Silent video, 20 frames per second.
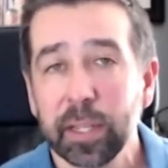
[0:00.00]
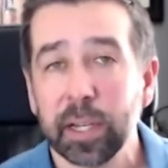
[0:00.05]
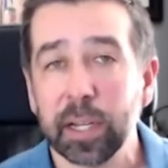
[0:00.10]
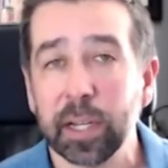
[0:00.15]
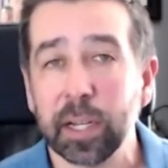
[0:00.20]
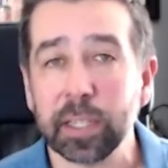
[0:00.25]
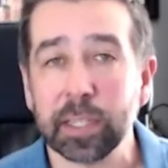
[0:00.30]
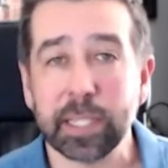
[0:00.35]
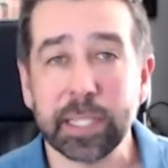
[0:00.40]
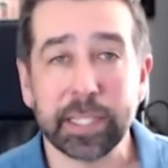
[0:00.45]

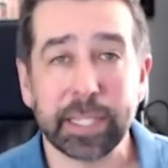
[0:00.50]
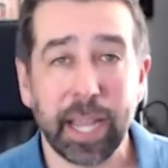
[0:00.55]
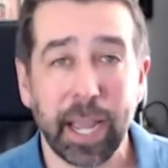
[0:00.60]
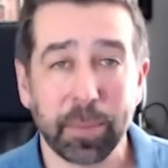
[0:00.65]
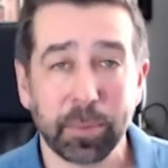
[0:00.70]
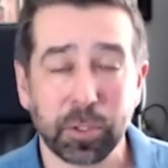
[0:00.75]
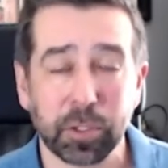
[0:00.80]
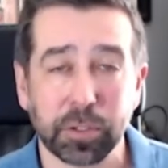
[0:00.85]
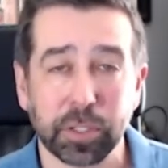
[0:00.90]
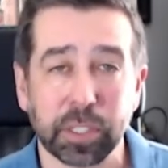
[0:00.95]
Lead
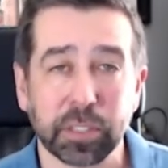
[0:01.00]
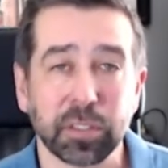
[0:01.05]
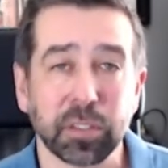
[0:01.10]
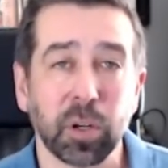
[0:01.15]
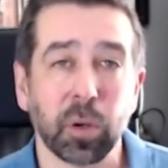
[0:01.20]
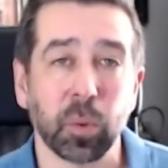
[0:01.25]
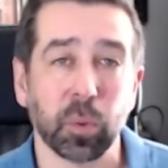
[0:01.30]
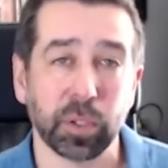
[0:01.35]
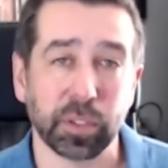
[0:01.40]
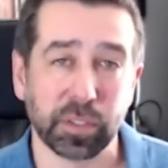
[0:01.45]
capture doesn't
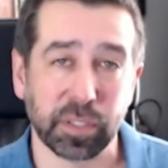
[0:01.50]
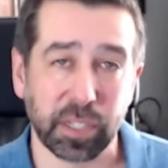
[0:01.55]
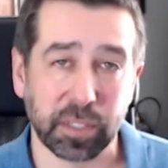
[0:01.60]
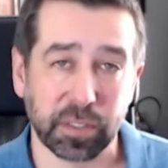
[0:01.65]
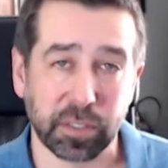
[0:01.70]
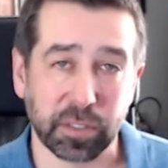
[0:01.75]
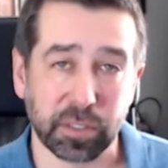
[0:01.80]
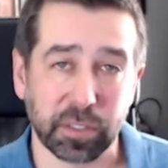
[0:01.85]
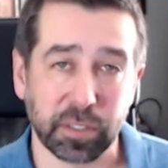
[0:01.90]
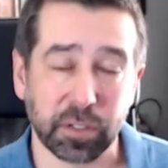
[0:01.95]
always
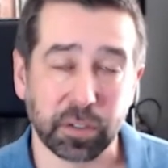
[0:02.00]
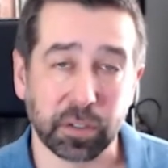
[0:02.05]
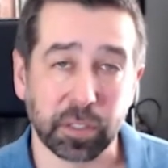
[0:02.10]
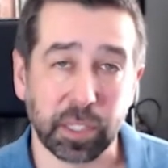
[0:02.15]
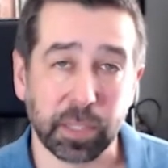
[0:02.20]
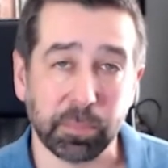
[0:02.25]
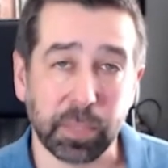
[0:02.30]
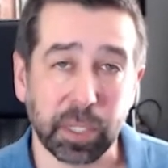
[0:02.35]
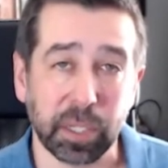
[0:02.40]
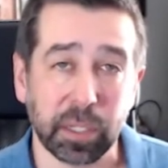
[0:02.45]
necessarily
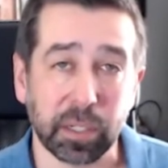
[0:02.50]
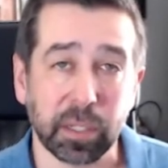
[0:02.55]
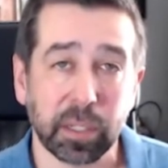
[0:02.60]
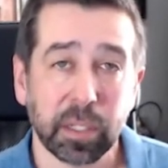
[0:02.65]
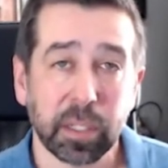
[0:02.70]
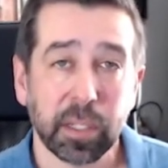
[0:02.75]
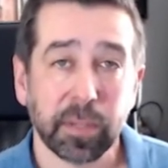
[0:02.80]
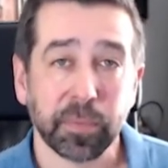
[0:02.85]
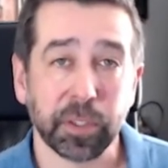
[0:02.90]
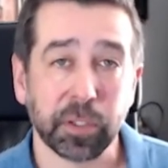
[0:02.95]
mean
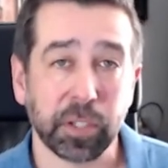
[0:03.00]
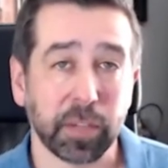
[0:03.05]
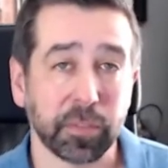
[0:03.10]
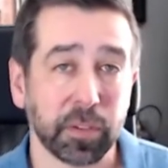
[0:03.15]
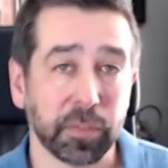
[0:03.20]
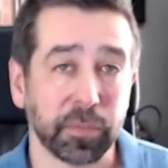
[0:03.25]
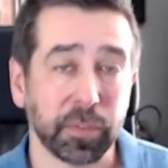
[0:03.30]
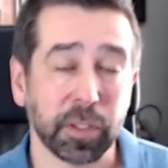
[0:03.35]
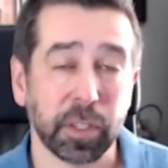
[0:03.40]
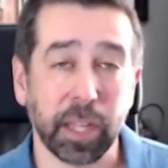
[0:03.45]
that you have
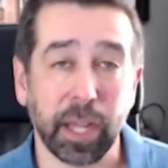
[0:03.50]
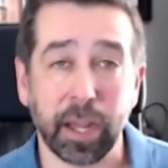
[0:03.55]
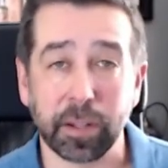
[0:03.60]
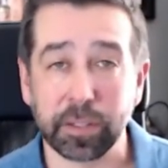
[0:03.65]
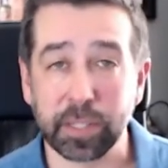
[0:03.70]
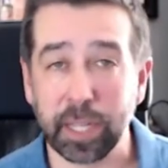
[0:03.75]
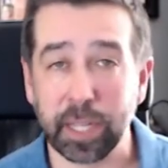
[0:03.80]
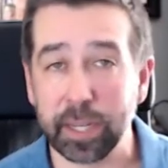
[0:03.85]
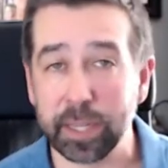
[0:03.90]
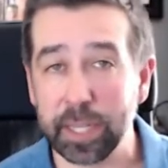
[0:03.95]
to fill
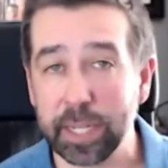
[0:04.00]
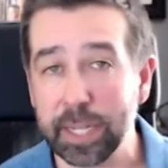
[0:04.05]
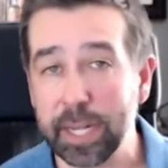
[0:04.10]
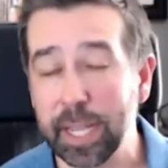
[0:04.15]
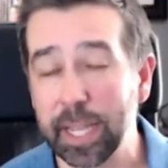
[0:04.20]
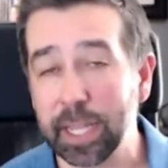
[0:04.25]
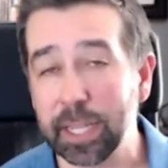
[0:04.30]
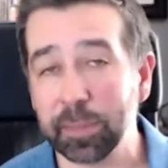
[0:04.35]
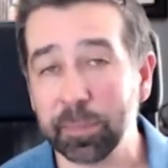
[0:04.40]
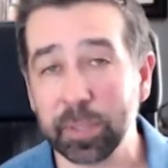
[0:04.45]
out kind of the
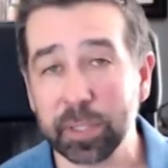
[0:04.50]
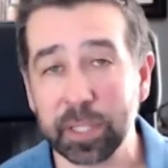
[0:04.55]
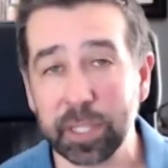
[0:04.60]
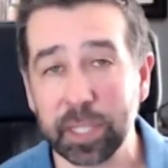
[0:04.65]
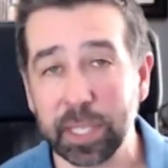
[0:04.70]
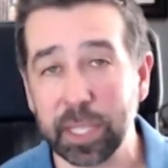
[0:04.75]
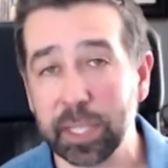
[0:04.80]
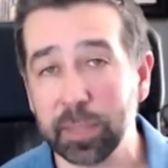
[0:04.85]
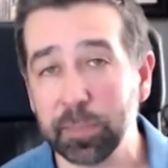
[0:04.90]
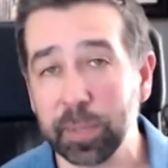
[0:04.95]
name and
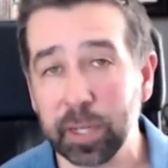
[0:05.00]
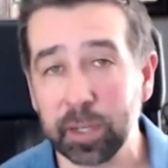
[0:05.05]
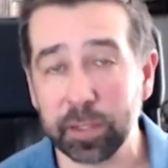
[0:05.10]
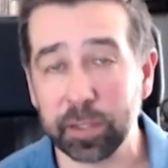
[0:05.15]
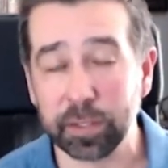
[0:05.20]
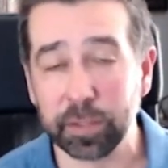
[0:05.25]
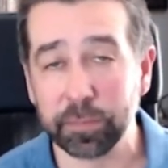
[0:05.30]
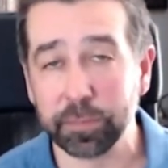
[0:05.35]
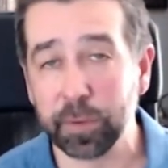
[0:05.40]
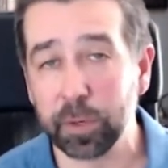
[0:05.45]
the email
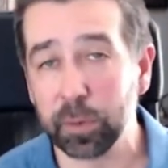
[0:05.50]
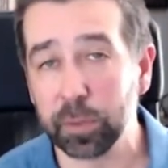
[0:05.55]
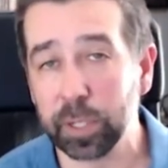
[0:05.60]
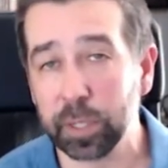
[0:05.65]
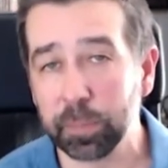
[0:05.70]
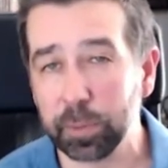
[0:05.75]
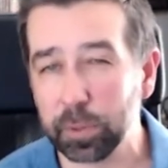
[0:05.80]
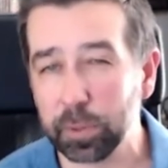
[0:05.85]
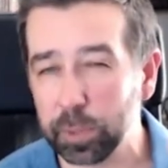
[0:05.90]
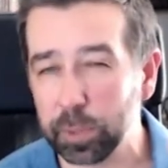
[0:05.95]
and the phone
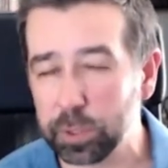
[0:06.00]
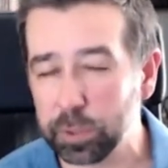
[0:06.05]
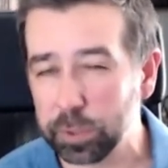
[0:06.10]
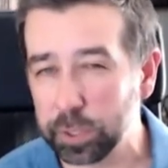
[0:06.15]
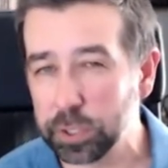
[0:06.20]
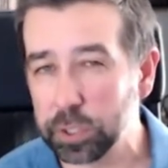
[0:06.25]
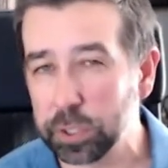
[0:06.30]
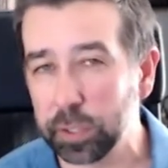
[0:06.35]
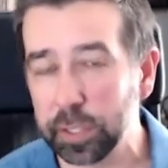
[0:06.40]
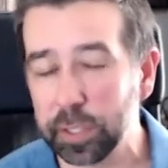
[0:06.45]
number that we
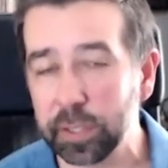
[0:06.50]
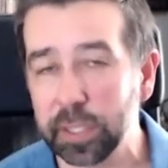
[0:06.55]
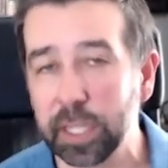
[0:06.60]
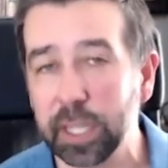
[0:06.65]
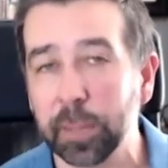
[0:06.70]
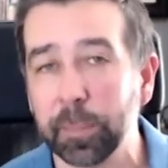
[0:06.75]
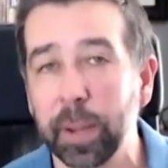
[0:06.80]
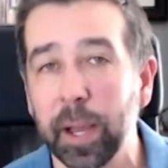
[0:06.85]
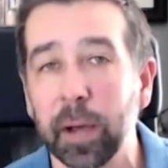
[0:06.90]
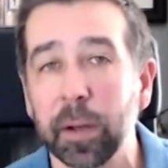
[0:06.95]
traditionally
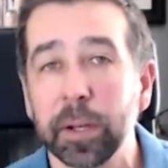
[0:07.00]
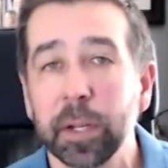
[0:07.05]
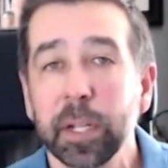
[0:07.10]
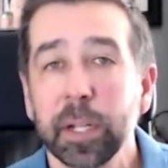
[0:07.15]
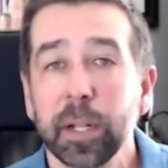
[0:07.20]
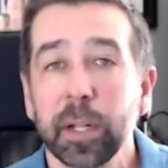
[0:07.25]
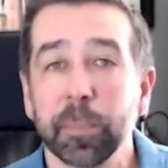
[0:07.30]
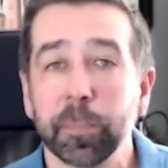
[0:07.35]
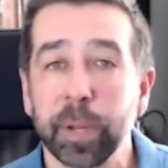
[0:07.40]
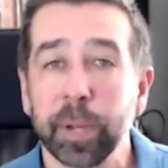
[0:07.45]
think about.
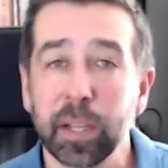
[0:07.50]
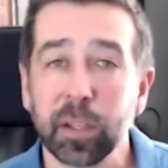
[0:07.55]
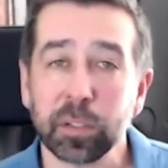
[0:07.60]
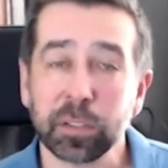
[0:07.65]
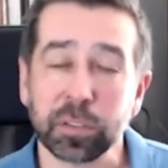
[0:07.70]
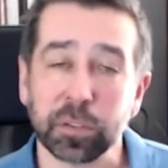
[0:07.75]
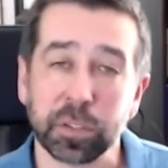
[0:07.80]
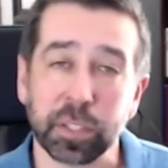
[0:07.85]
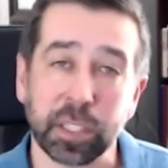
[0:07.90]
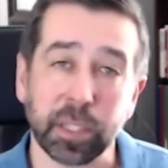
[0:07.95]
But I
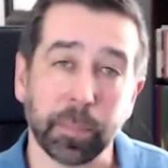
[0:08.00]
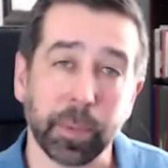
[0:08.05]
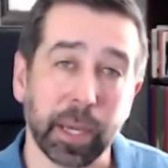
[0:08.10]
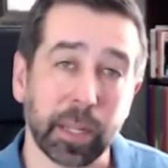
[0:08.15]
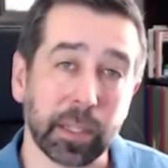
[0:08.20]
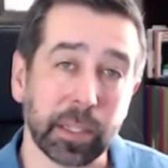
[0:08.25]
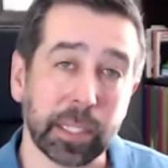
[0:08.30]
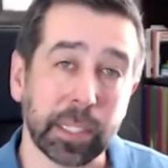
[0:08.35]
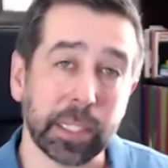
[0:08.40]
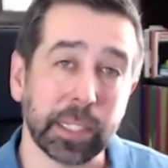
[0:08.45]
also think
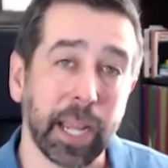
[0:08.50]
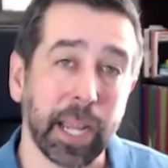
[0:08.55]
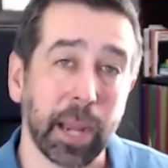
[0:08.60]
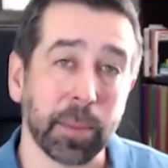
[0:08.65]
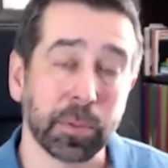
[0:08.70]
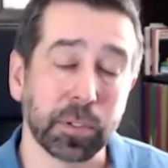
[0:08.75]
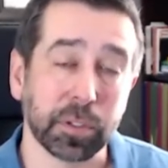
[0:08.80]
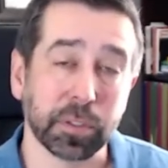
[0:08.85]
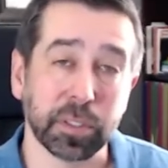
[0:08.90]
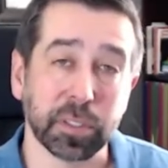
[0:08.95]
about lead
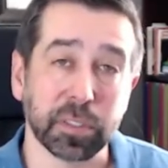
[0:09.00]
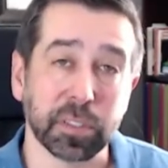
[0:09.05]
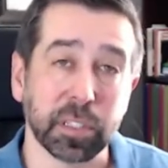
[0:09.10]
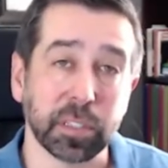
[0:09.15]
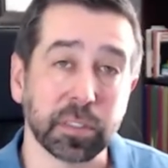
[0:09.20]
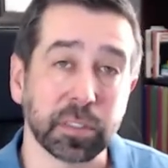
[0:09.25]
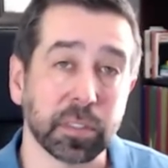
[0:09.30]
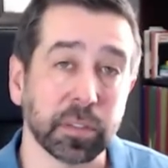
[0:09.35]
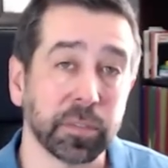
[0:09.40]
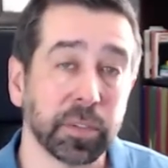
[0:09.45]
capture in the
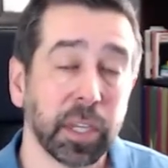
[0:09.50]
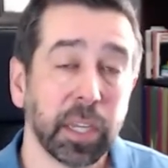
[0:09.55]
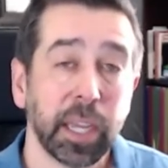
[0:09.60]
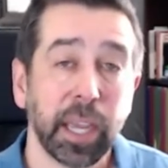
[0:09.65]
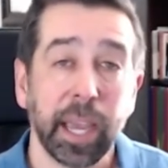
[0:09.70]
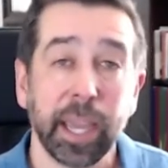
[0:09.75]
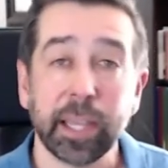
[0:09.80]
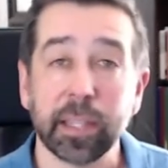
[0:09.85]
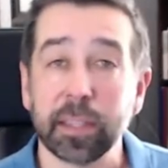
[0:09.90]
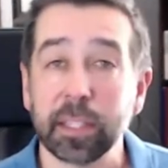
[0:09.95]
sense of,
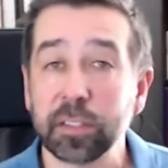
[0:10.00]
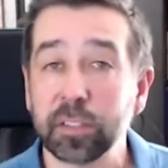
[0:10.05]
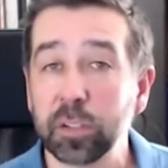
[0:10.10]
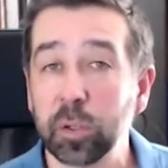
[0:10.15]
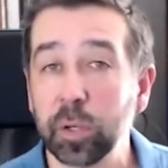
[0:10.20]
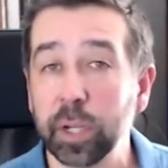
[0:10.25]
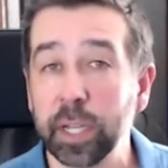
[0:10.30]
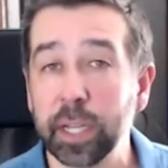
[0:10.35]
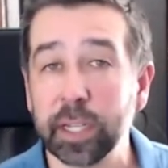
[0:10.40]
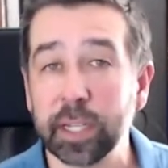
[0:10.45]
hey, let's
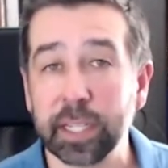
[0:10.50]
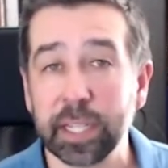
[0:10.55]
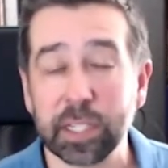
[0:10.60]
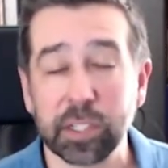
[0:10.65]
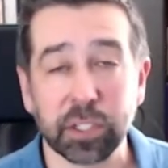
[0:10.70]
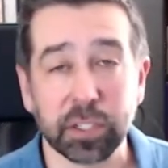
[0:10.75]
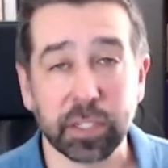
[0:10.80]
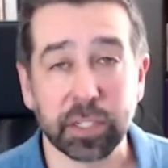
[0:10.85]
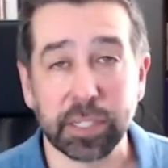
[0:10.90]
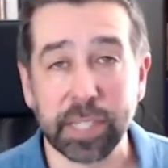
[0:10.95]
go ahead and
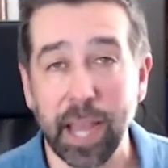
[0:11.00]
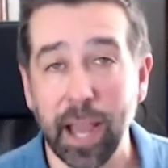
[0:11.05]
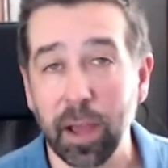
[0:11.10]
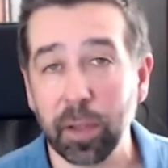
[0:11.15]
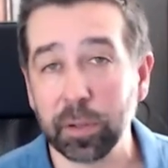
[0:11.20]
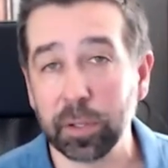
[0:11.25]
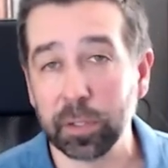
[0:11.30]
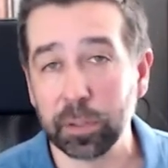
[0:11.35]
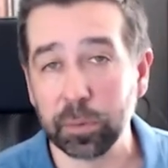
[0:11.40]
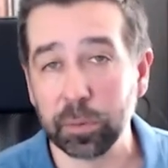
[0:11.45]
get you to
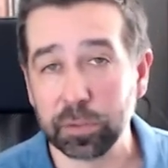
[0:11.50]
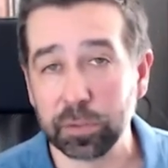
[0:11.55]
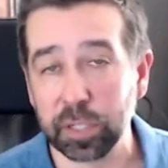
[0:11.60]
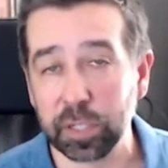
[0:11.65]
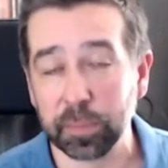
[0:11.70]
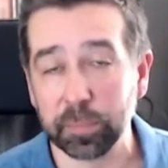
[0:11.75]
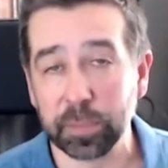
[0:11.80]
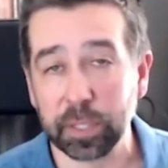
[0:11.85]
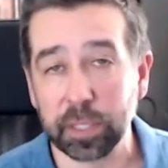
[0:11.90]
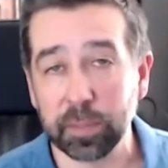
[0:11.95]
download
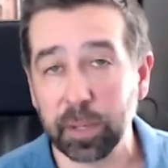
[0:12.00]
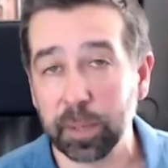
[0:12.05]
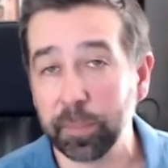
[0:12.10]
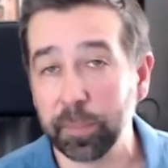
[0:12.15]
something.